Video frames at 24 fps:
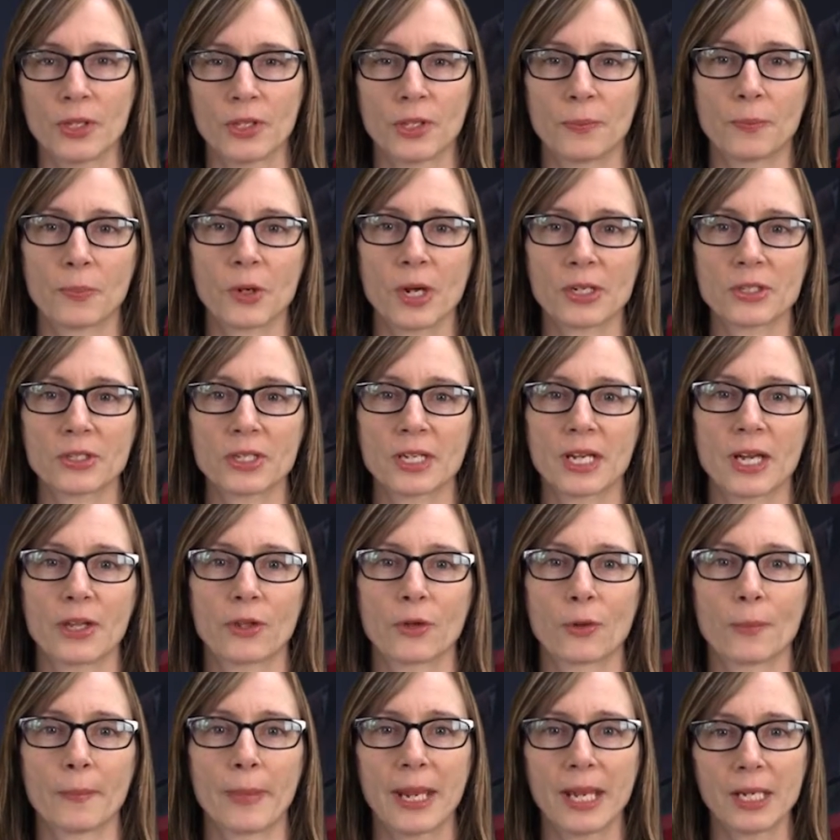that brought
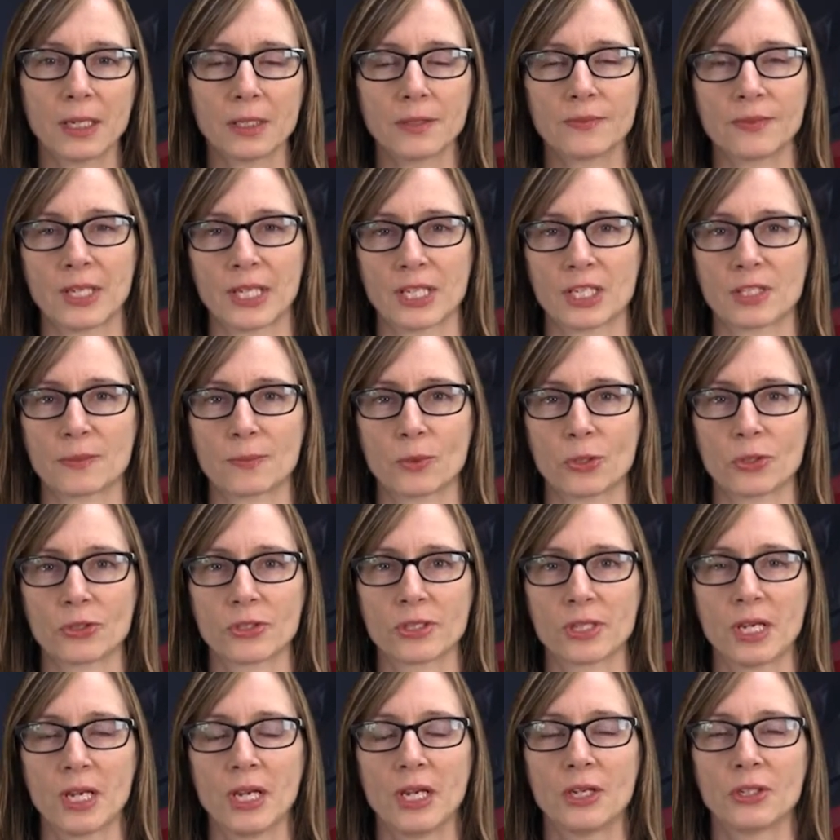together a panel of
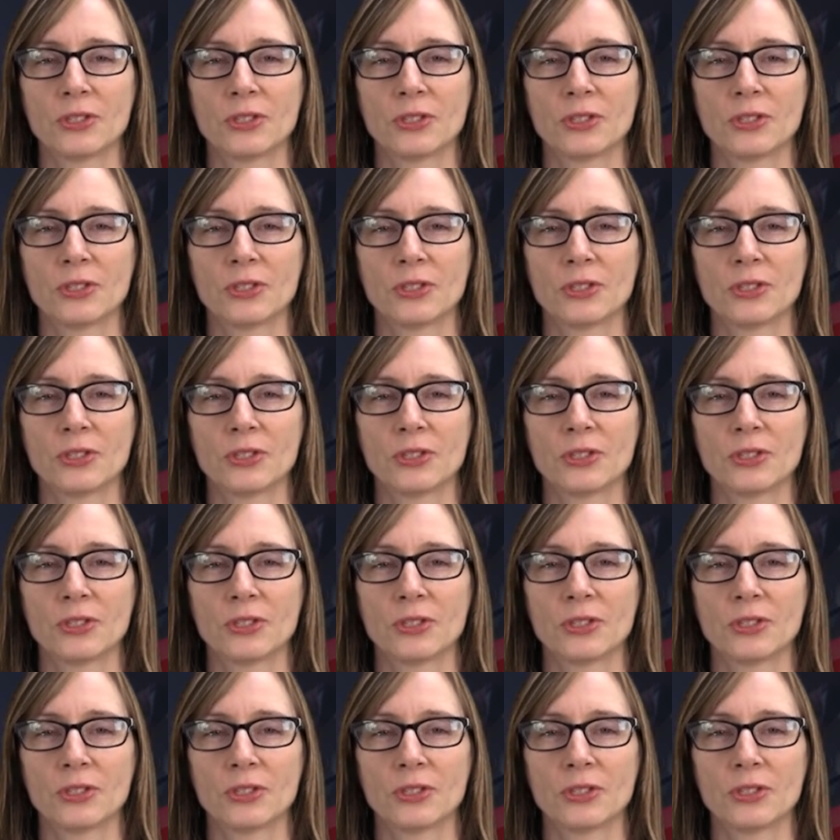experts